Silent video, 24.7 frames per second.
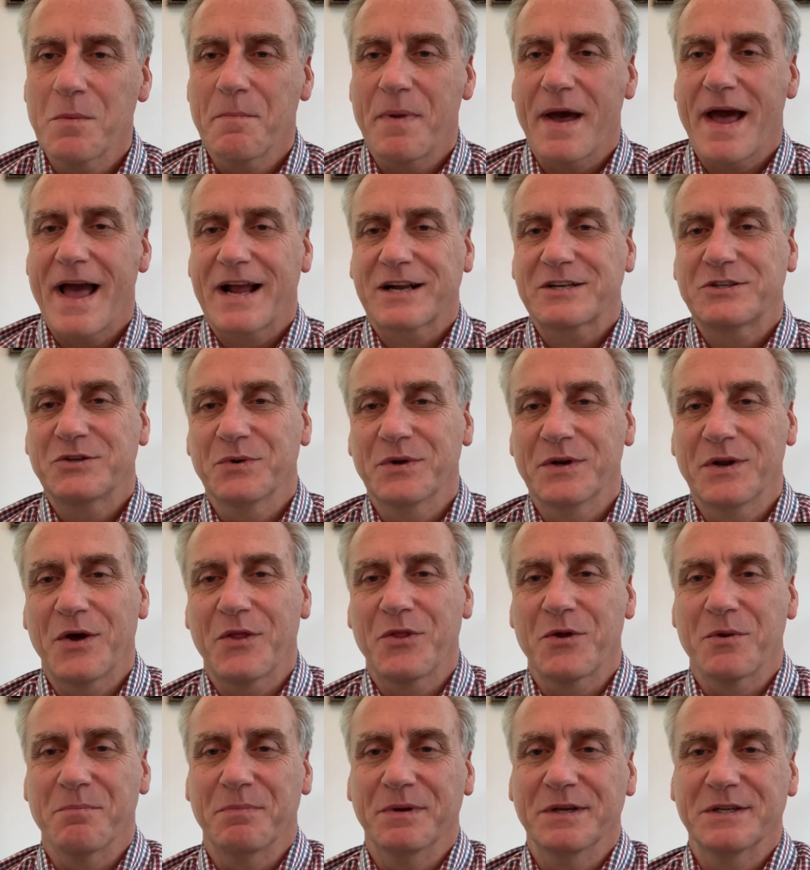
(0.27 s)
back to
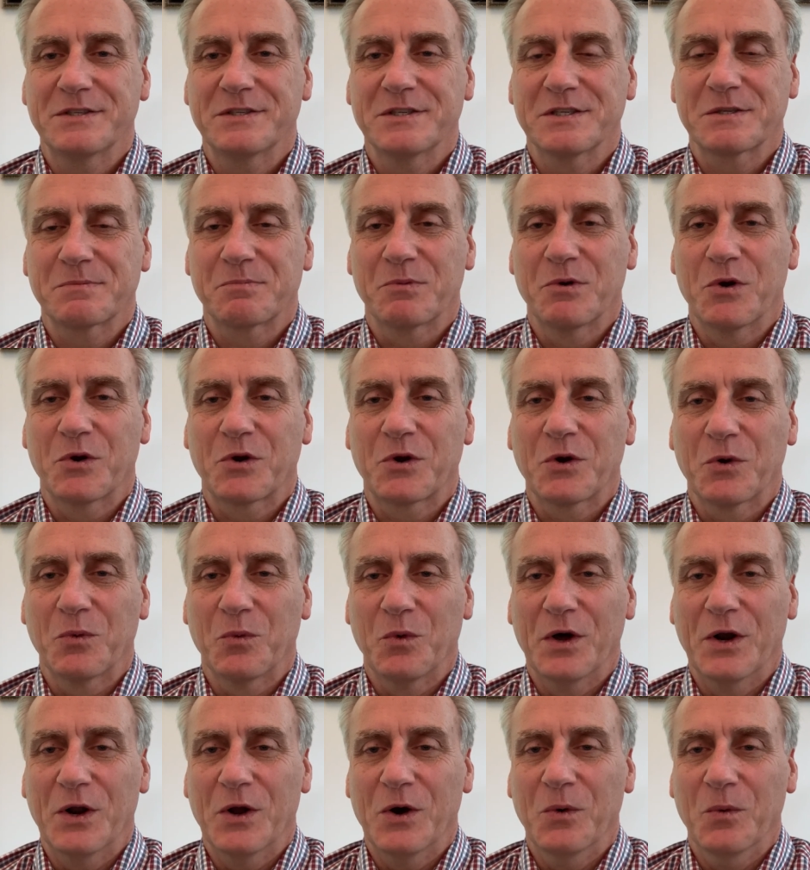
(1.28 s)
another Business Broker
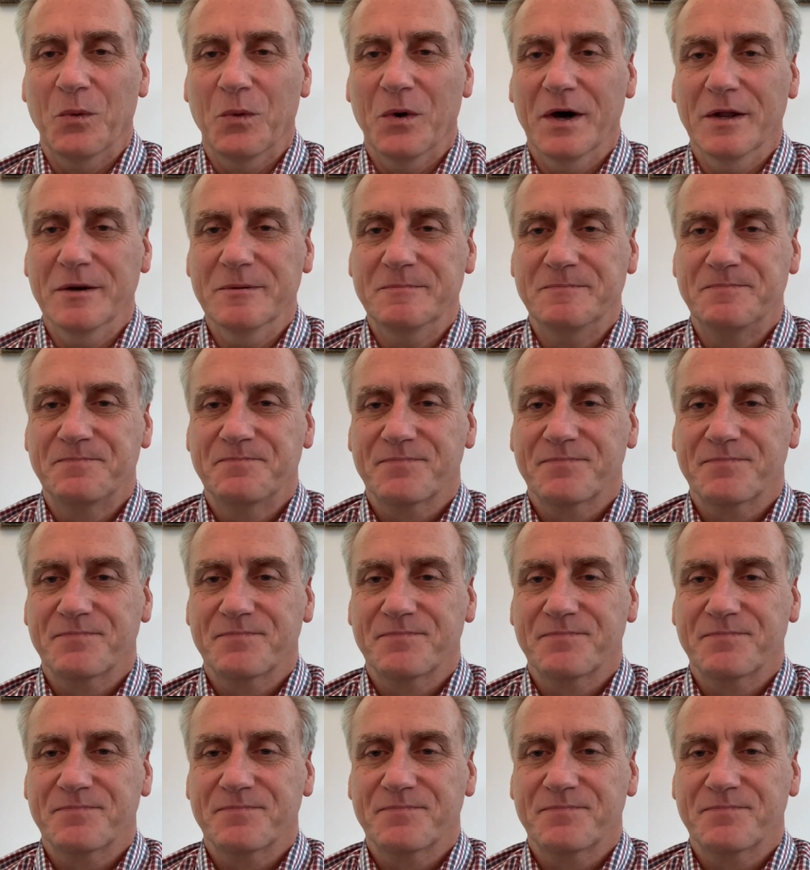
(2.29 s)
101.